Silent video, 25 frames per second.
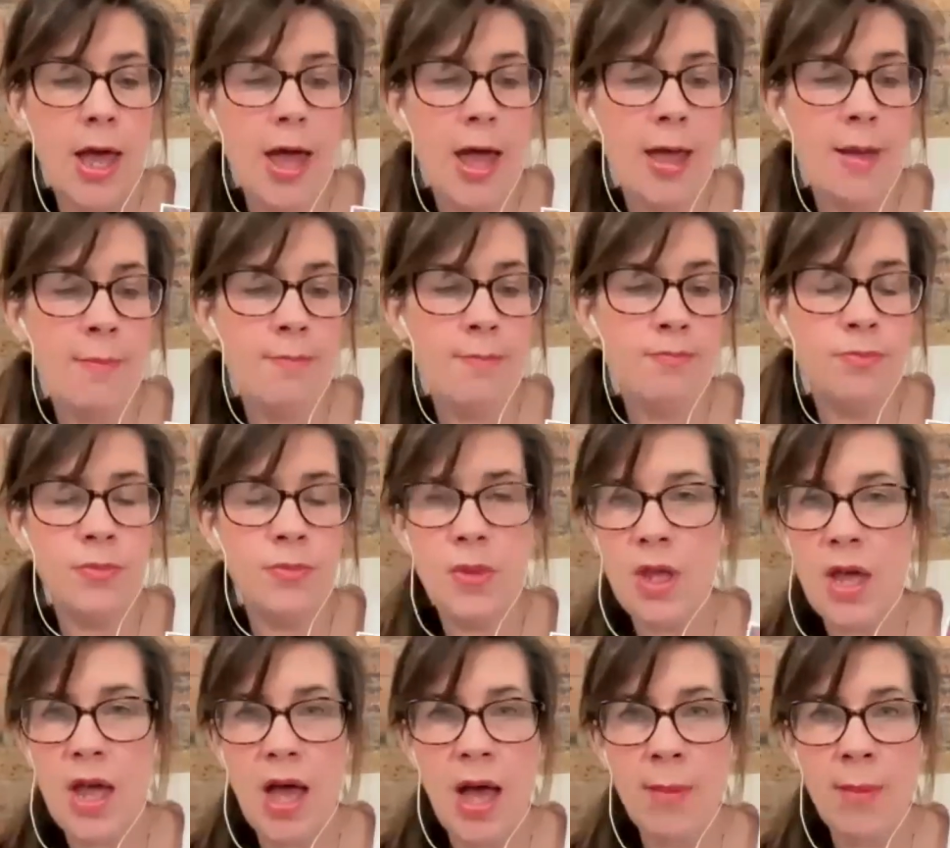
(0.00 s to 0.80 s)

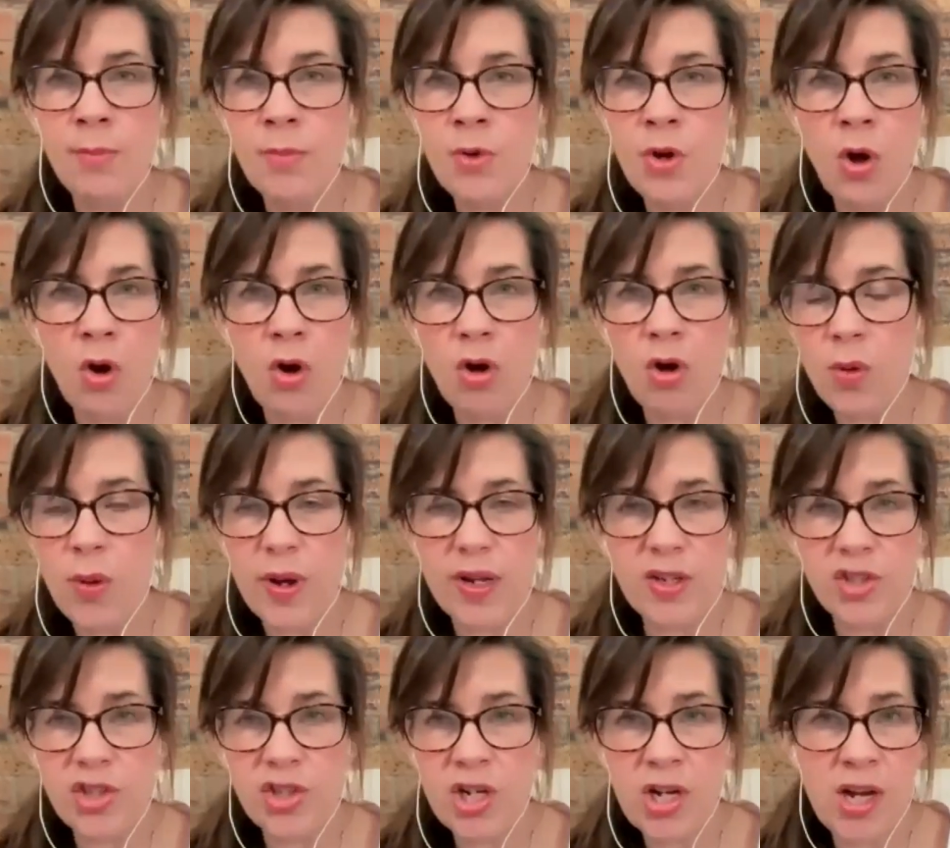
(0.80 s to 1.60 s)
I'm not
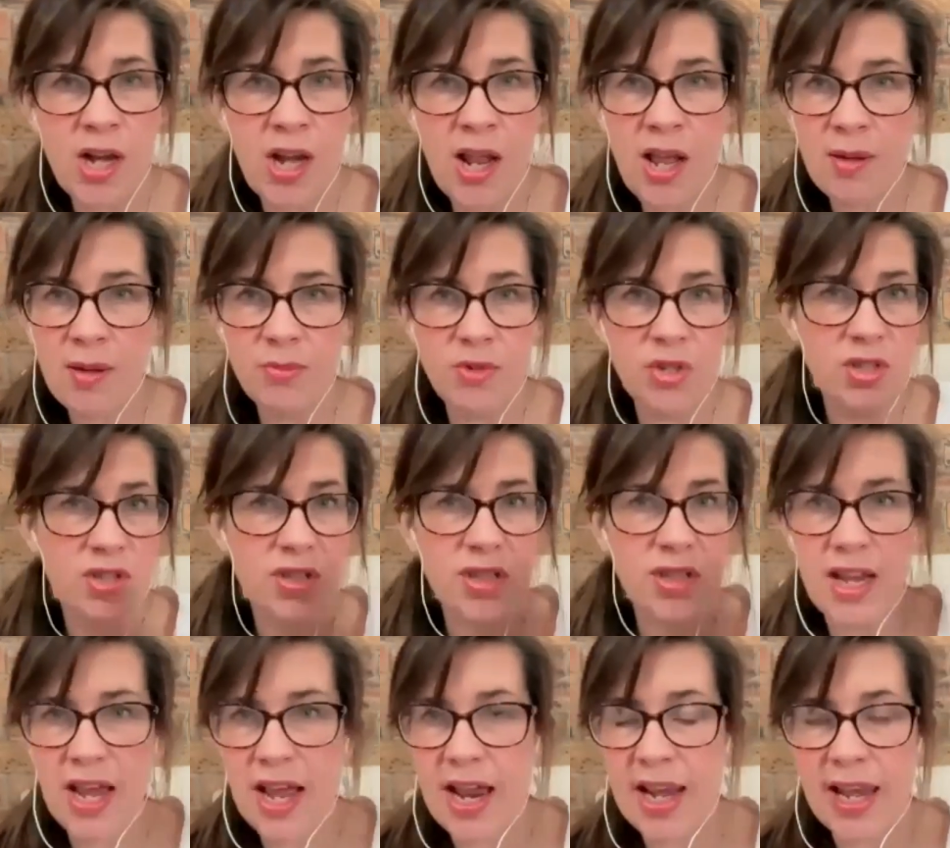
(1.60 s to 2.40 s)
questioning it. I'm
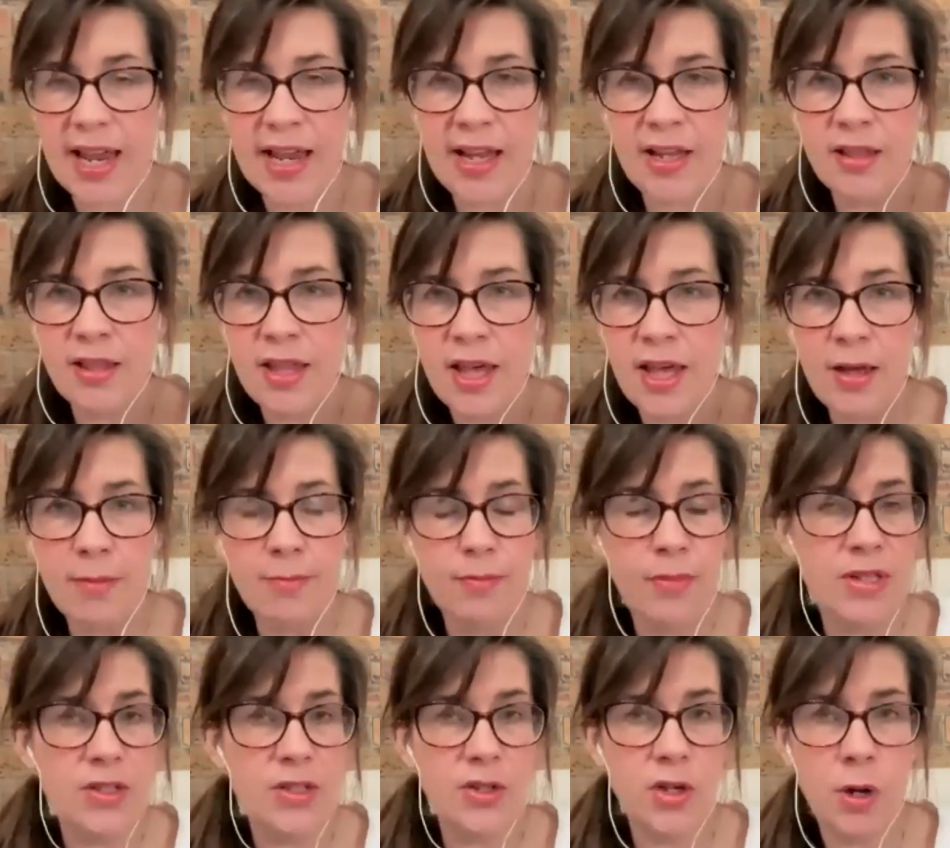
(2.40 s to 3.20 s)
just like, I like
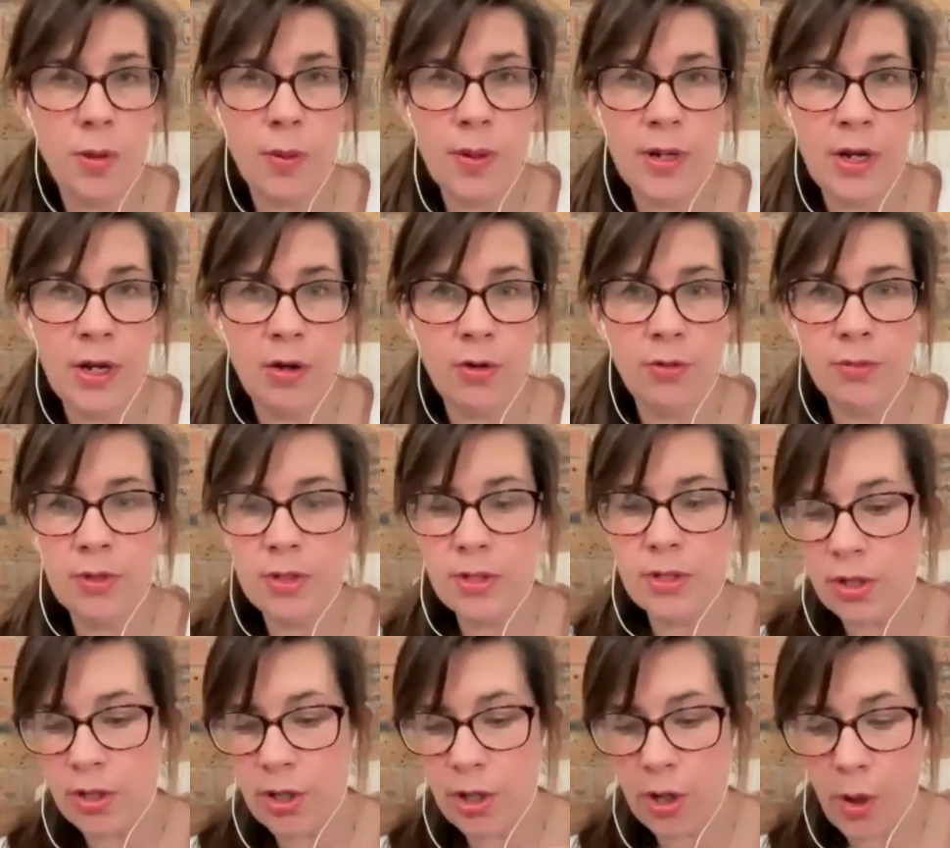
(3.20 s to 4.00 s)
that. It's going on.
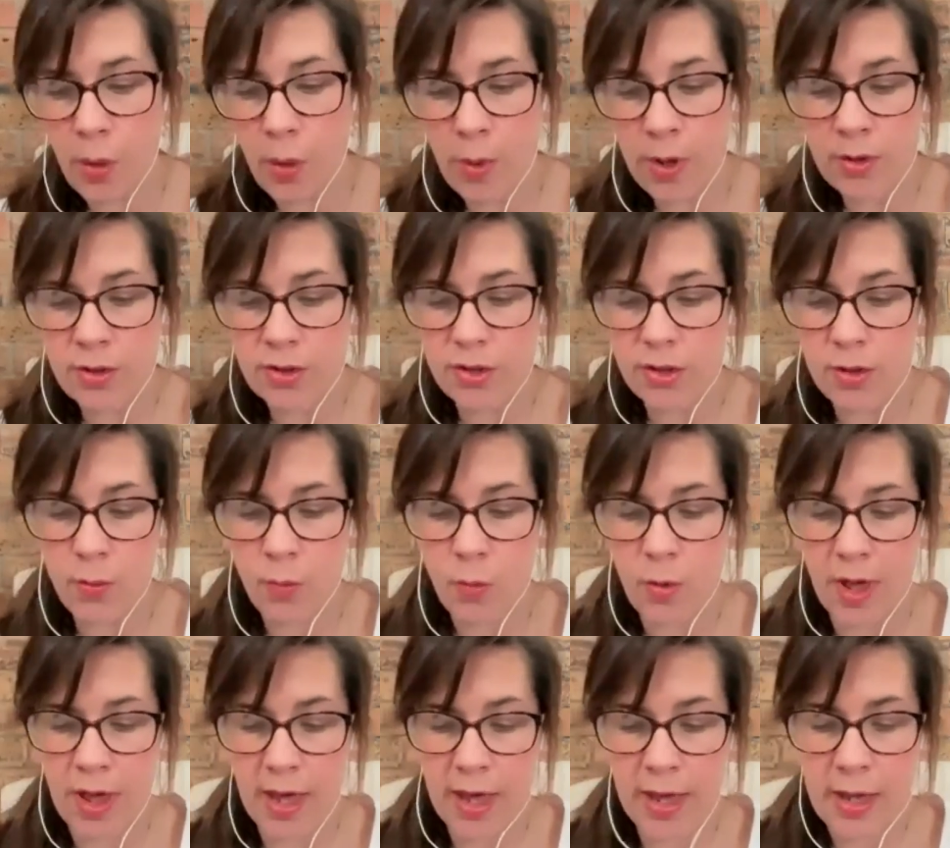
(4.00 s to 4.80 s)
It's going to go on
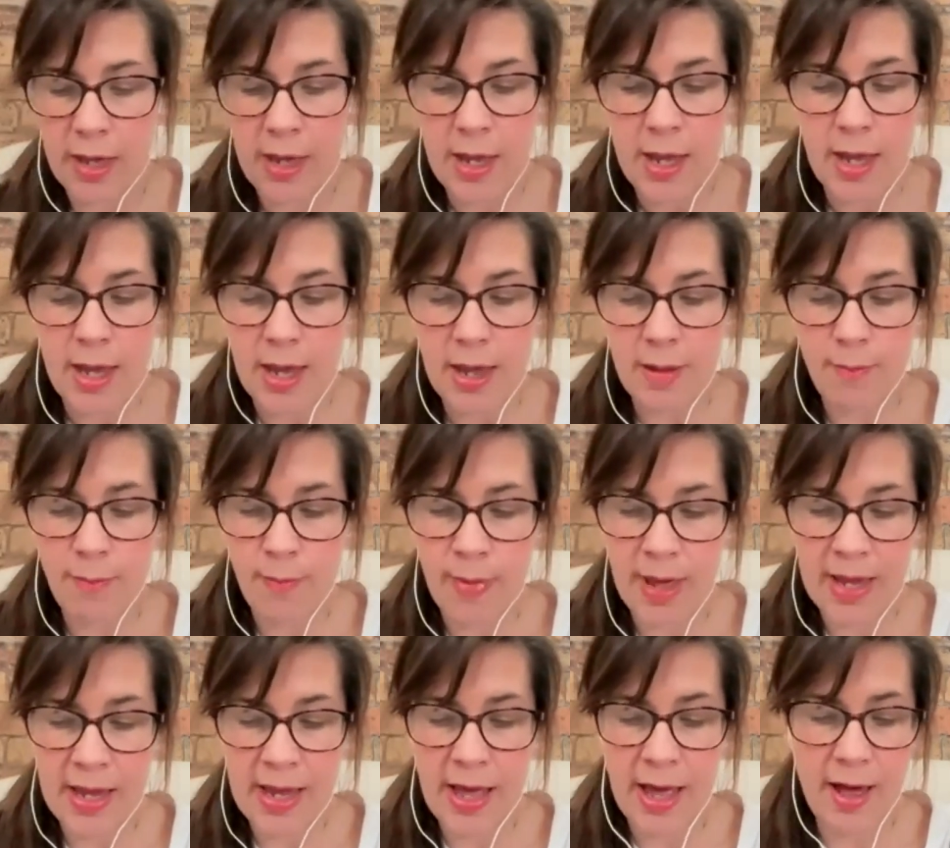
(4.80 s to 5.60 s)
somewhere. It
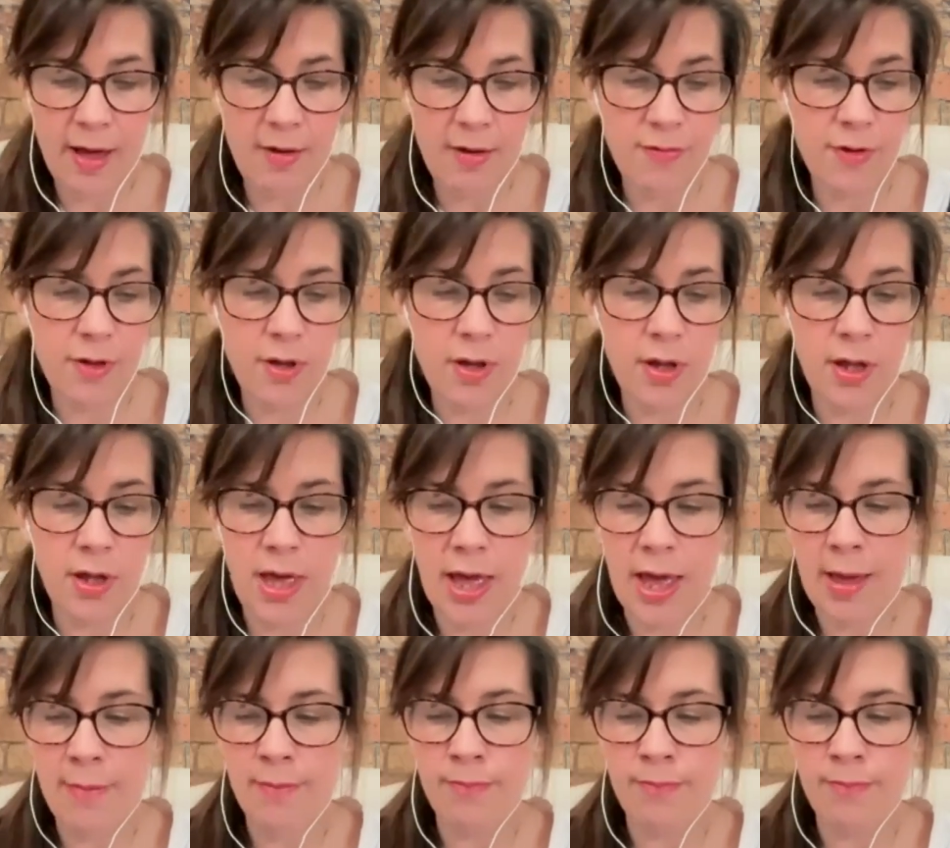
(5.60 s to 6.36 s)
might have a